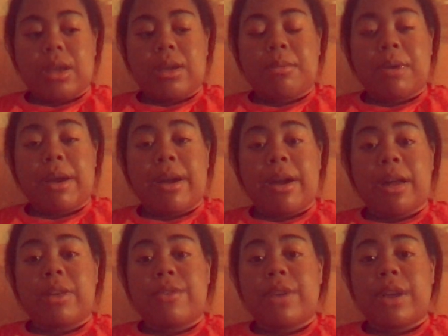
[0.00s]
My
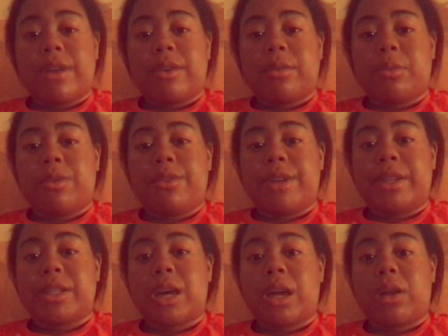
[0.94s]
other favorite movie is
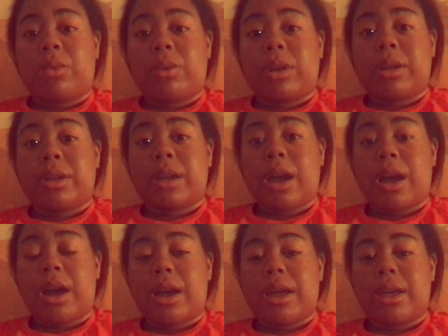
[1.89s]
Halloween
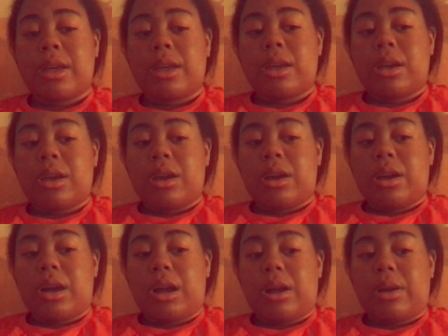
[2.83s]
High,
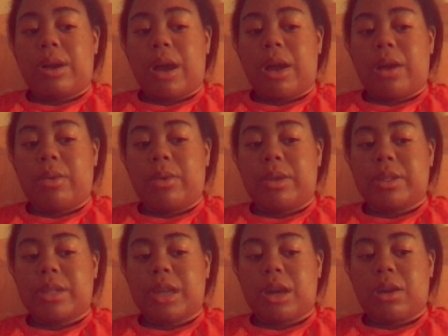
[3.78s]
ha Halloween
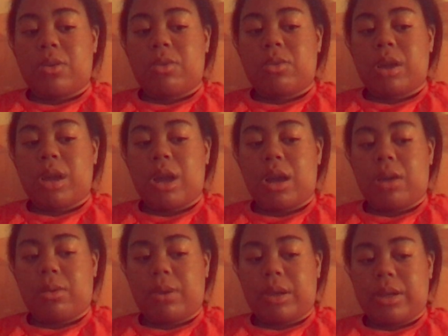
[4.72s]
Town,
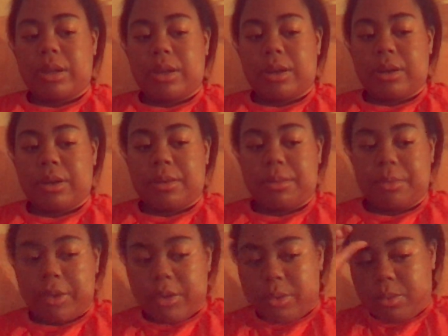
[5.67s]
Halloween um,
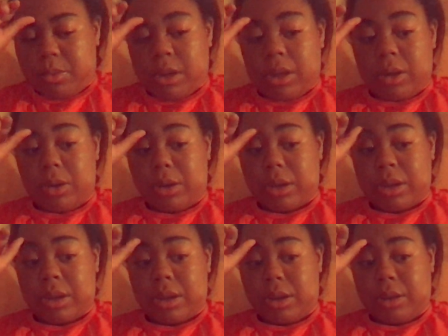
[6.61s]
when I go to
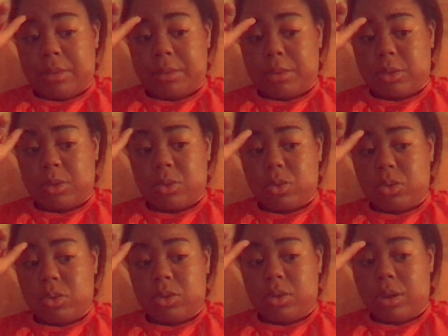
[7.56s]
um,
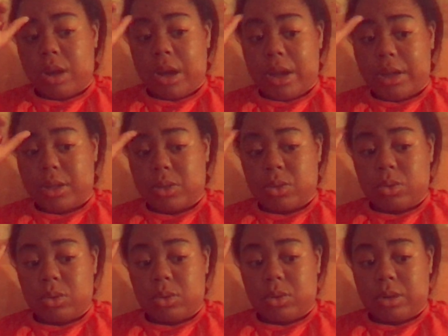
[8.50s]
school, high
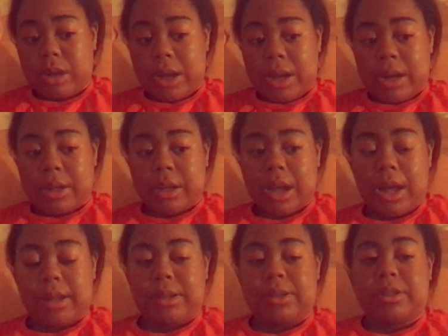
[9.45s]
school, and
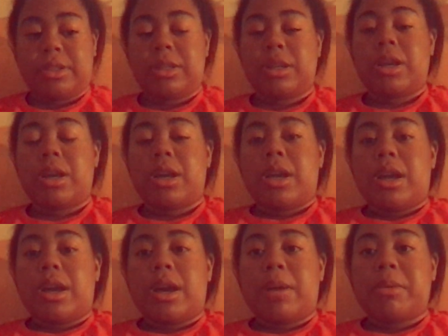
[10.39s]
college.
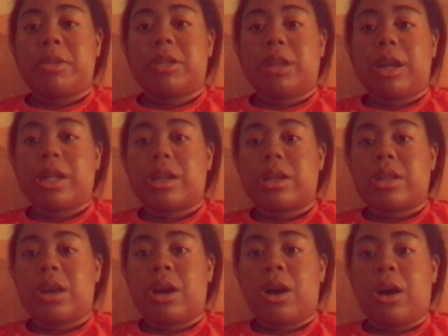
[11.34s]
And I obviously like
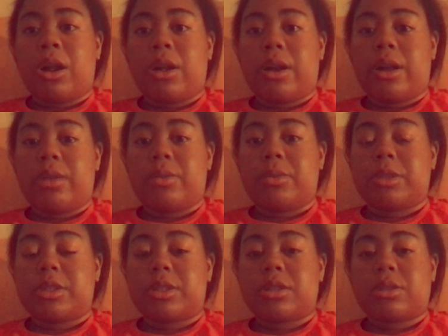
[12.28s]
the all the other
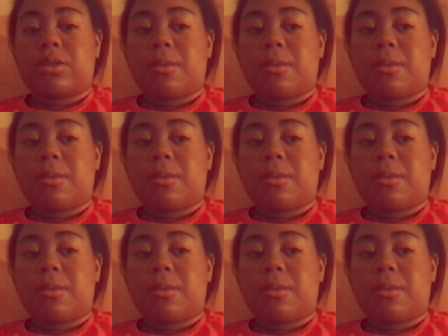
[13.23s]
ones too.